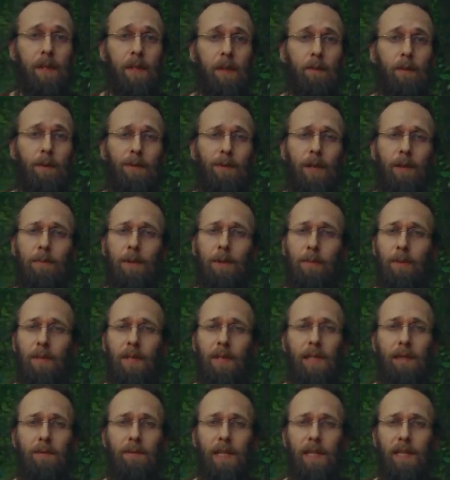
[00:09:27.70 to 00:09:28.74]
We've come to
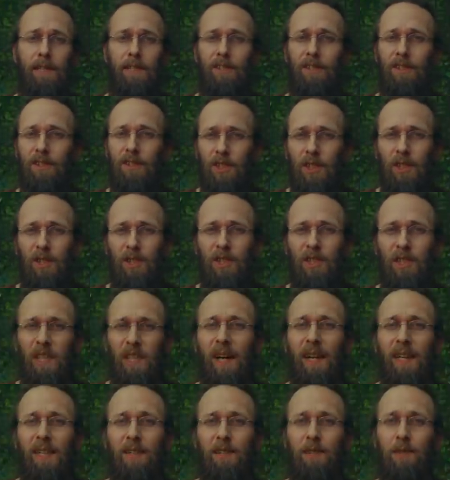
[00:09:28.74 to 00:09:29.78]
believe that it's just
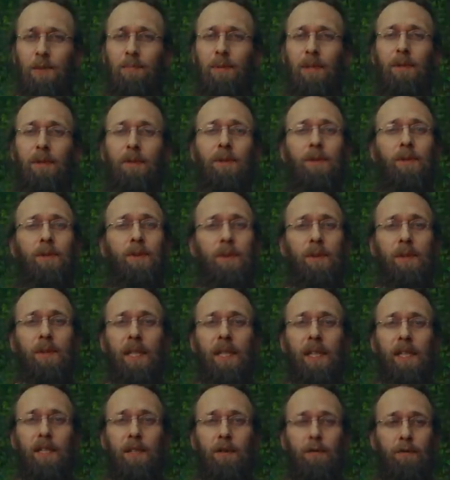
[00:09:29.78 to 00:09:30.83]
not spiritual
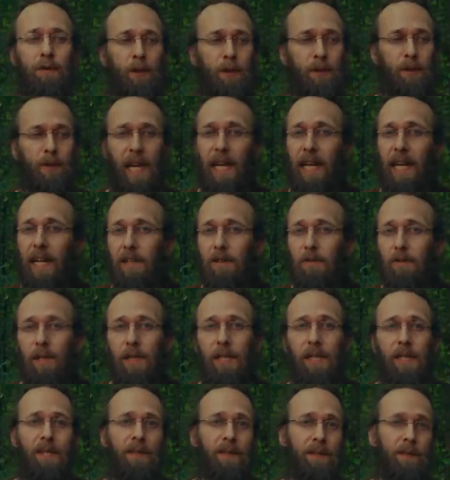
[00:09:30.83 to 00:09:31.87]
to feel
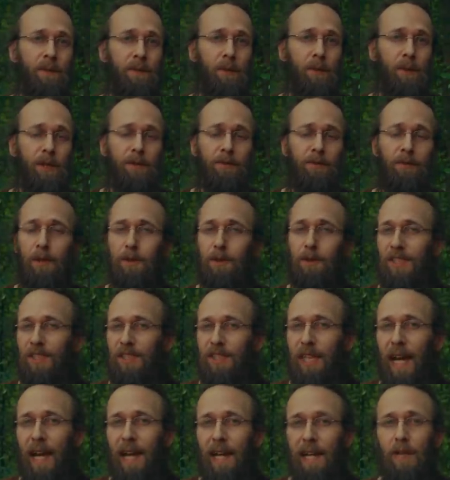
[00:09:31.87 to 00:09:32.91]
angry or to feel
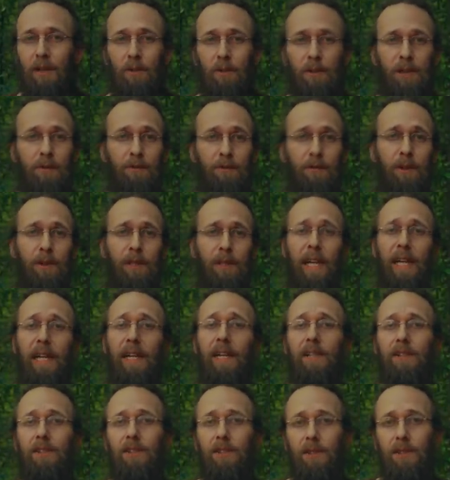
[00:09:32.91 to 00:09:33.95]
sad or to feel
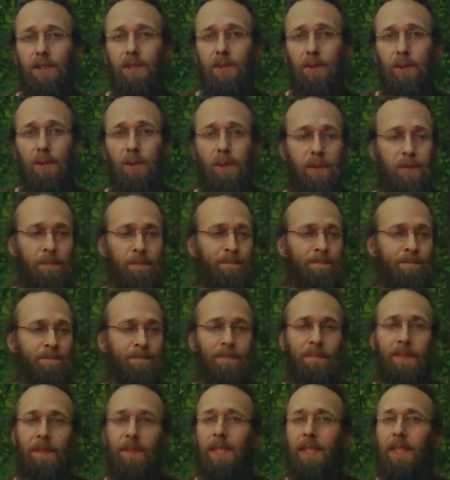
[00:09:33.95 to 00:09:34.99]
anxious or
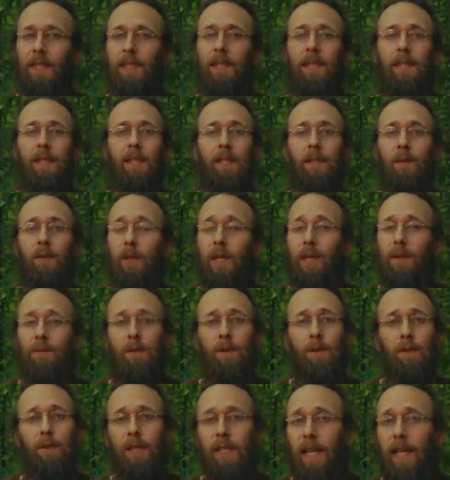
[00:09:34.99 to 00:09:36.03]

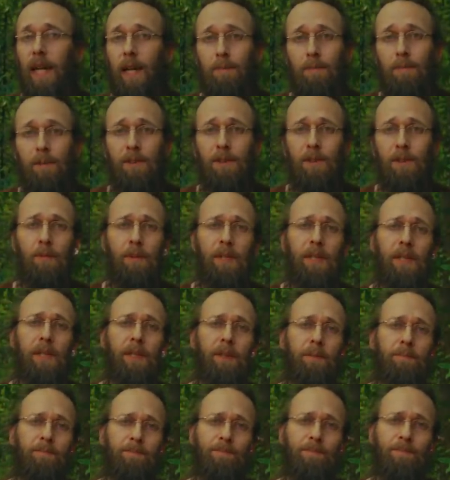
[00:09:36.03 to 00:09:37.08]
whatever it happens to
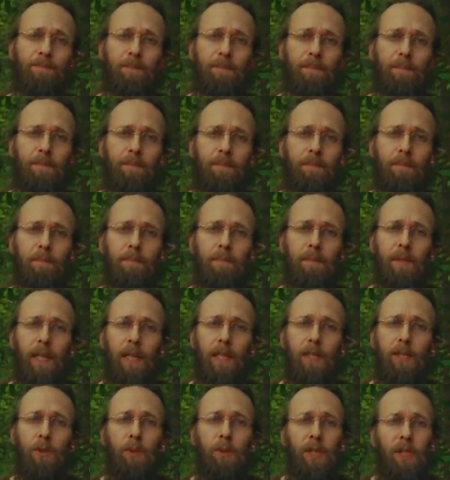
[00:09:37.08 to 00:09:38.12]
be.
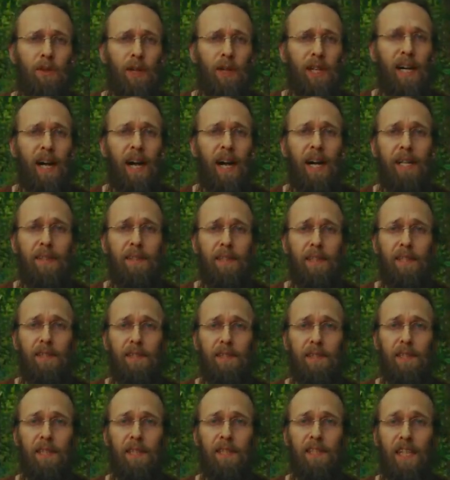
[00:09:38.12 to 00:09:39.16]
And so we try to hide
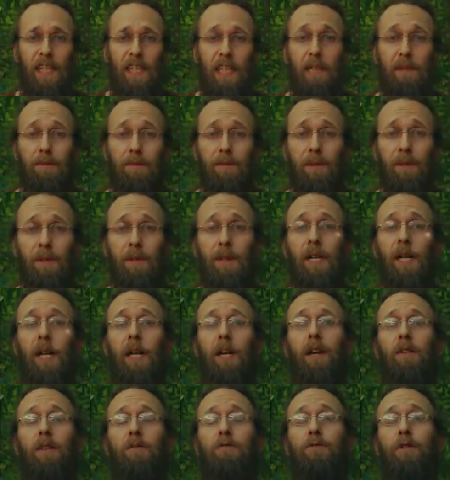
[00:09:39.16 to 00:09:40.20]
these things even
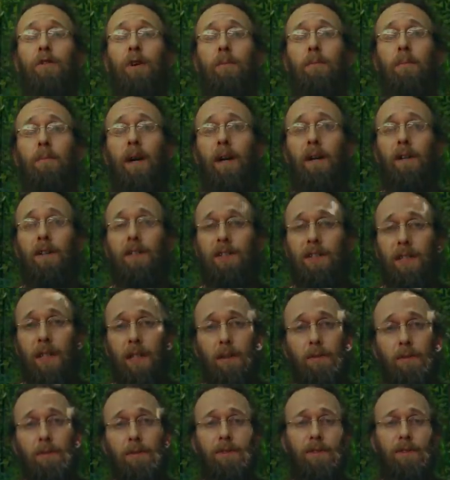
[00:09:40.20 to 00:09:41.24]
from
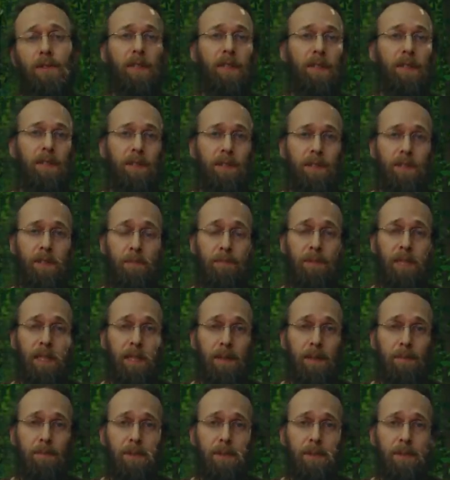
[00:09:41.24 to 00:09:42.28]
ourselves
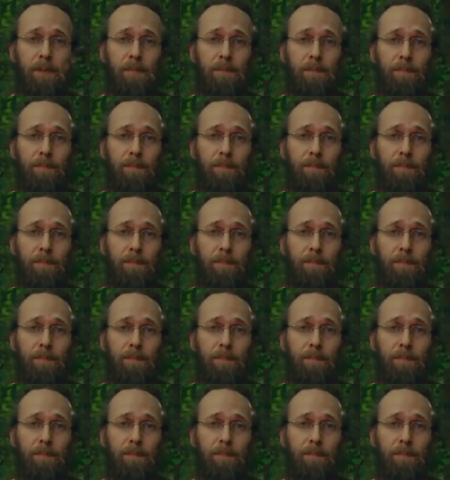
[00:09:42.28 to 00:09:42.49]
sometimes.